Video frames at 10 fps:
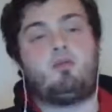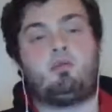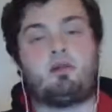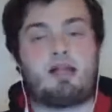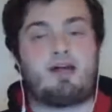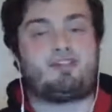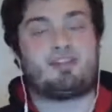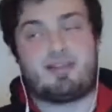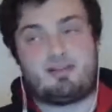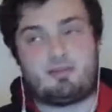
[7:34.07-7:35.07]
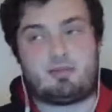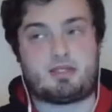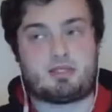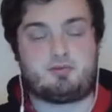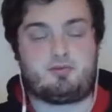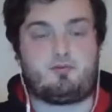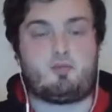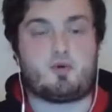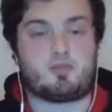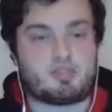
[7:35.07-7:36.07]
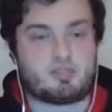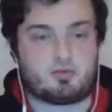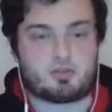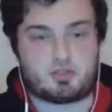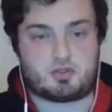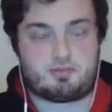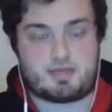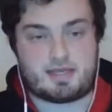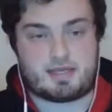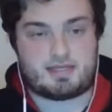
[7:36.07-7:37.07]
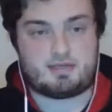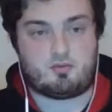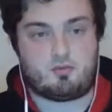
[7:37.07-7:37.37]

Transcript: we'll have a clearer picture of what this squad's going to be like